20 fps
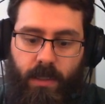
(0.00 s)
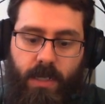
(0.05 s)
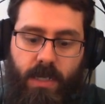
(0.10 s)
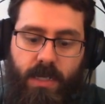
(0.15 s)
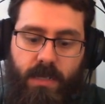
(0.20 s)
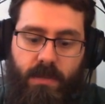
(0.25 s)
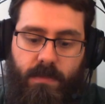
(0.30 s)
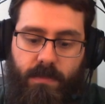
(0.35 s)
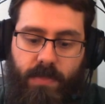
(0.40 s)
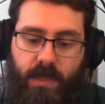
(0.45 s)

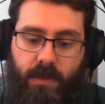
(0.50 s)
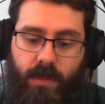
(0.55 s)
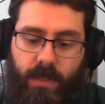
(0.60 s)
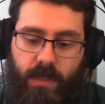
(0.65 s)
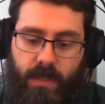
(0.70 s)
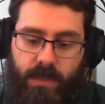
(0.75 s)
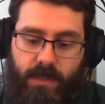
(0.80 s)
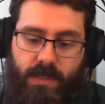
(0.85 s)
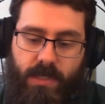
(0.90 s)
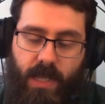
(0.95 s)
in
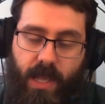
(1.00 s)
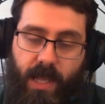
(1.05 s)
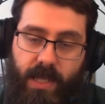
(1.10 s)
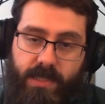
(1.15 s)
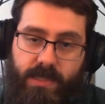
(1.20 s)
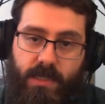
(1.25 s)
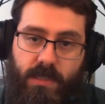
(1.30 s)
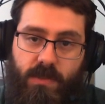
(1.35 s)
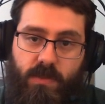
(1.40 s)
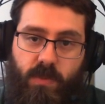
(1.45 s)
periods
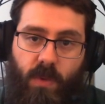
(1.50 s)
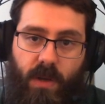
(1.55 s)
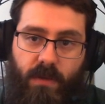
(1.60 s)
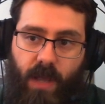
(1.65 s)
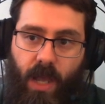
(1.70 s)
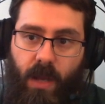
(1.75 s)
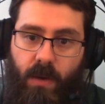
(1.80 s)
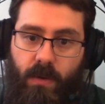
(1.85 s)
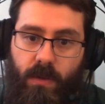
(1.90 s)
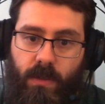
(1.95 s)
less than 12
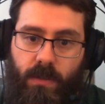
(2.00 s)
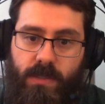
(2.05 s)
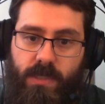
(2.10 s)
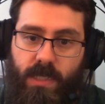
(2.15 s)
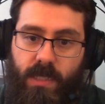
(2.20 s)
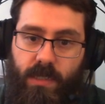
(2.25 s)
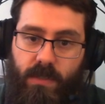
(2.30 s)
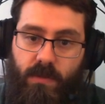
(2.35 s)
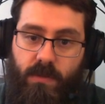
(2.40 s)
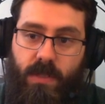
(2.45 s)
hours
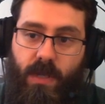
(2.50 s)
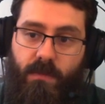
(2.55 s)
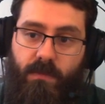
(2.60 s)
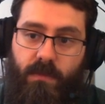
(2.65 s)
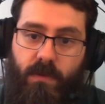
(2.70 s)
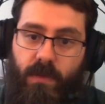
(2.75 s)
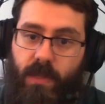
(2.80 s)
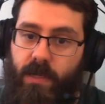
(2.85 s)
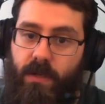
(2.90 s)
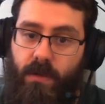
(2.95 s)
and you
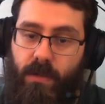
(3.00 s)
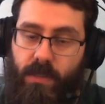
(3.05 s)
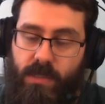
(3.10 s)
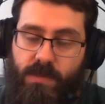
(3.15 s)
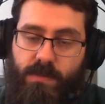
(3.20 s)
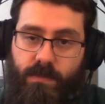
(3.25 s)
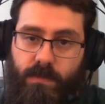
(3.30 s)
never let your